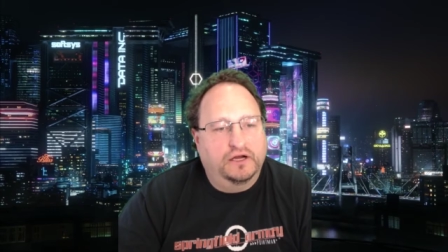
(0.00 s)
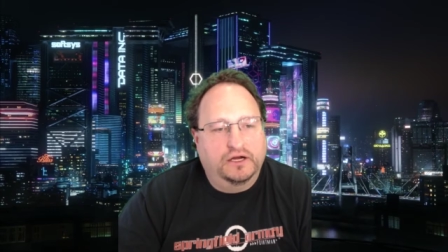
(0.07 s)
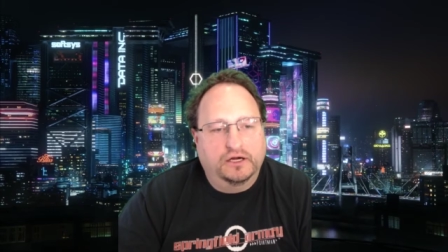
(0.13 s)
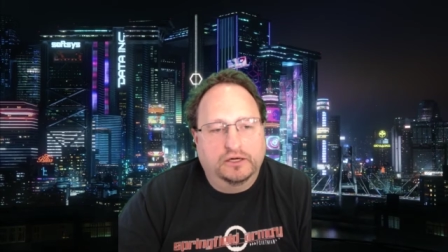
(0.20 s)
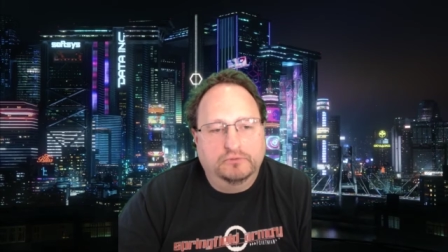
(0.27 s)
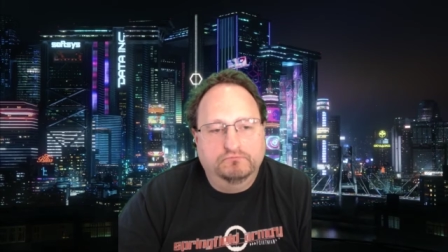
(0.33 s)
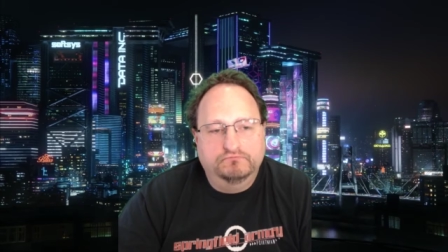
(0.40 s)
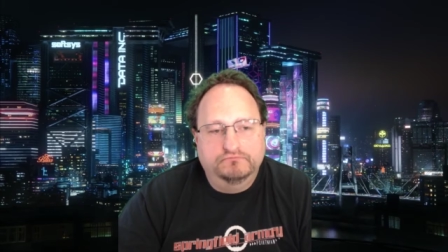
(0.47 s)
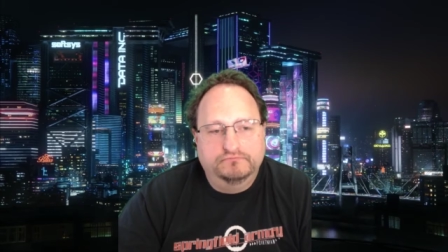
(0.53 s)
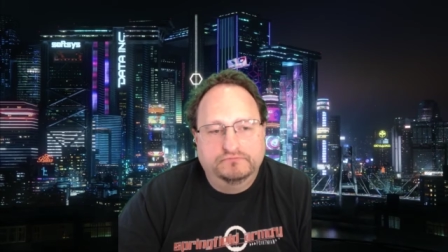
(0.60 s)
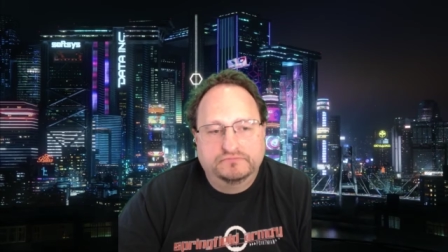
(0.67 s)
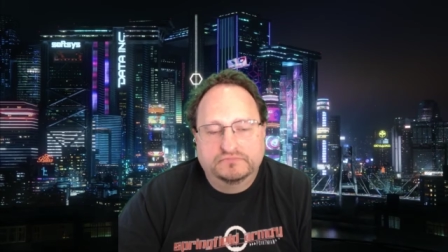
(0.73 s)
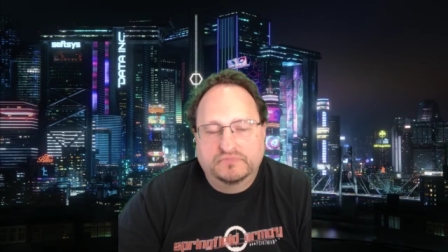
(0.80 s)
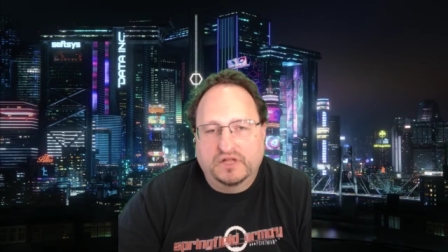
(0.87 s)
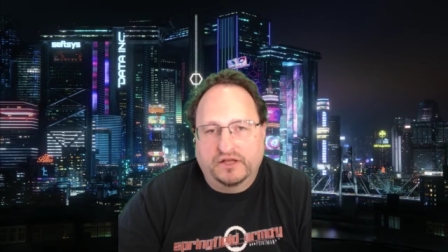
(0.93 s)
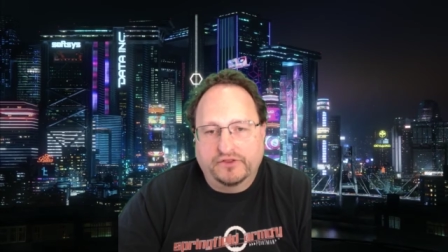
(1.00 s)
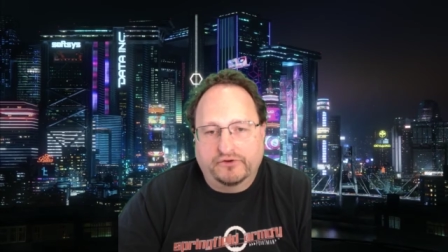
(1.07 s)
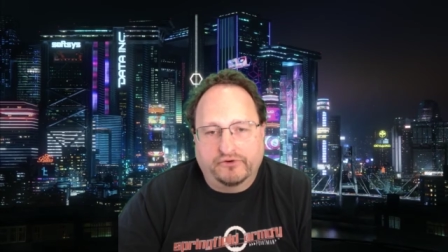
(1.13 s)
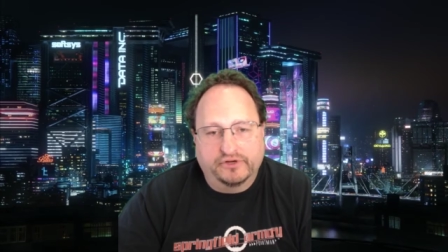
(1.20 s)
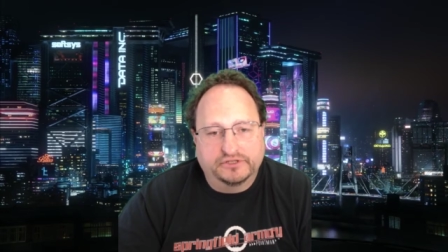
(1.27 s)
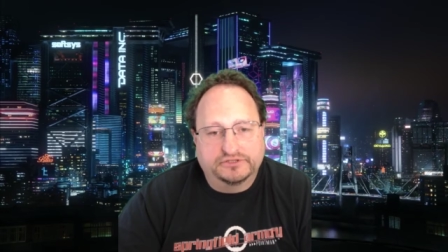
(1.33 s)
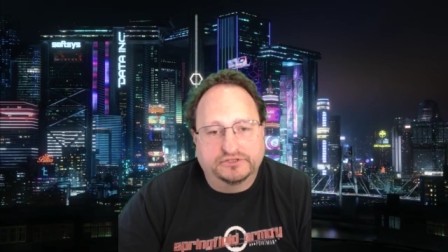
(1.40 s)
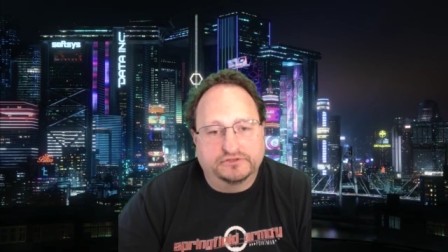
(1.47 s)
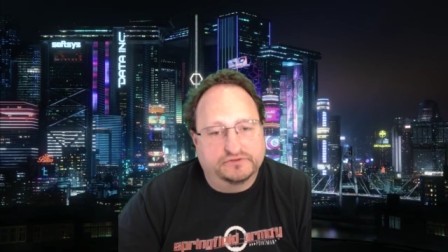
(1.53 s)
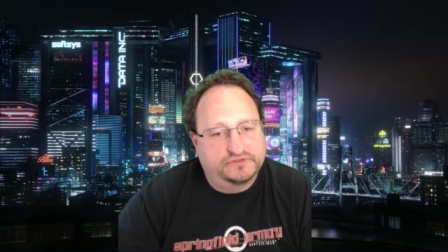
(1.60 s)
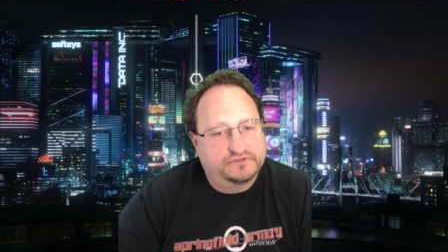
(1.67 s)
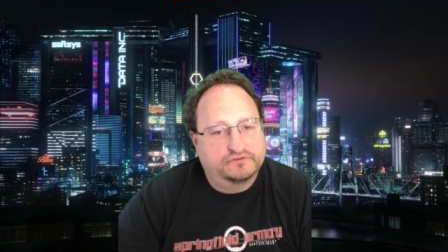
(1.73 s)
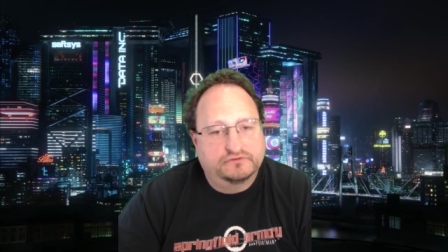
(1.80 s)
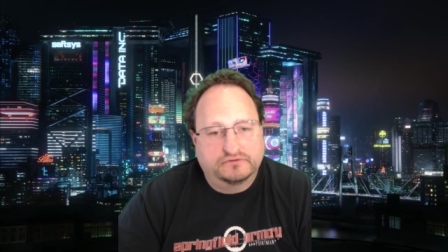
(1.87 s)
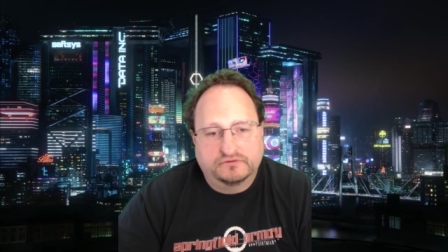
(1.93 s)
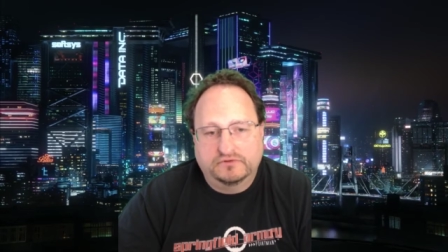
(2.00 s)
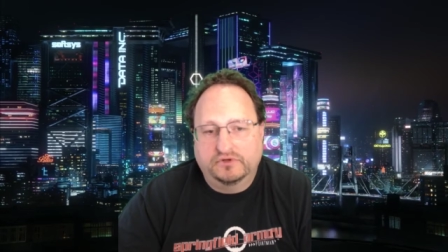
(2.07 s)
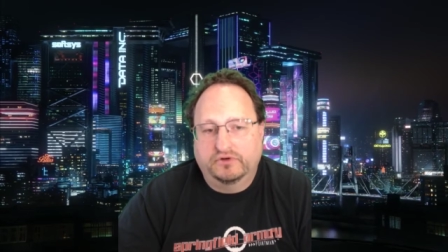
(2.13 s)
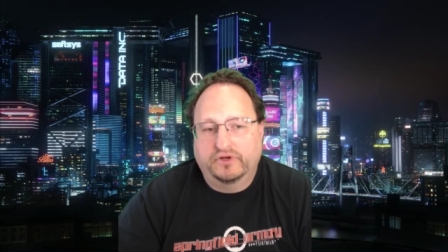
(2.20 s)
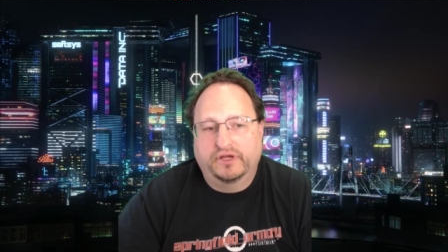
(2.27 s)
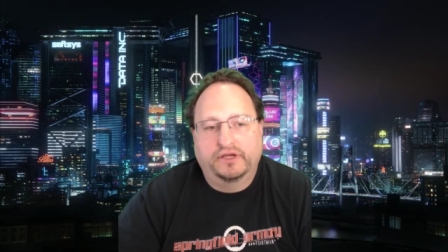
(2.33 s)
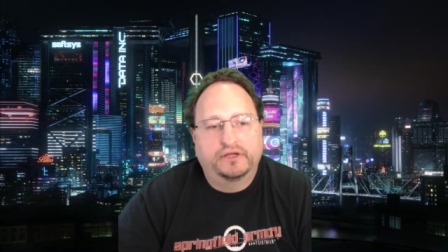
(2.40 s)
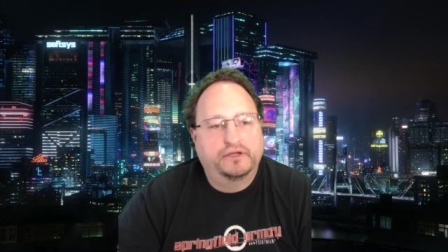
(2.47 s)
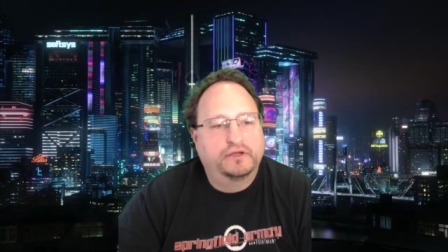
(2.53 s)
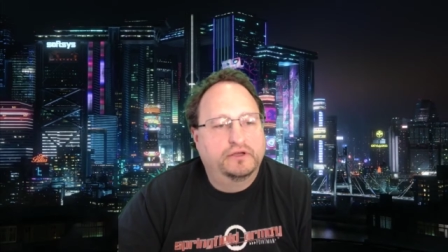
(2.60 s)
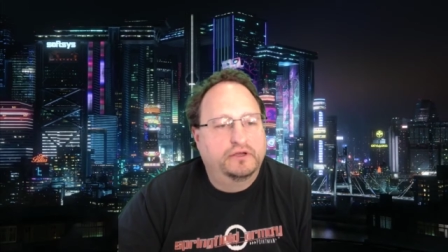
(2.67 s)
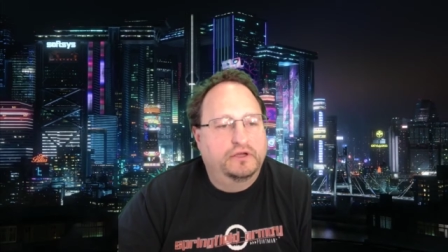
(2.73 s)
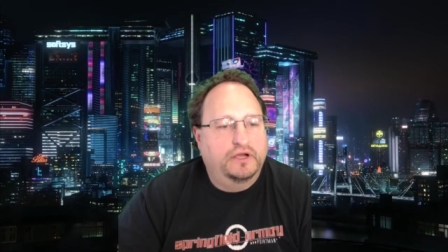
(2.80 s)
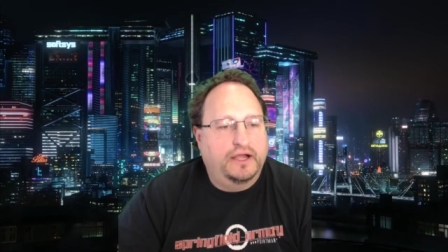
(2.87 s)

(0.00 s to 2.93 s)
um, other issues. Okay.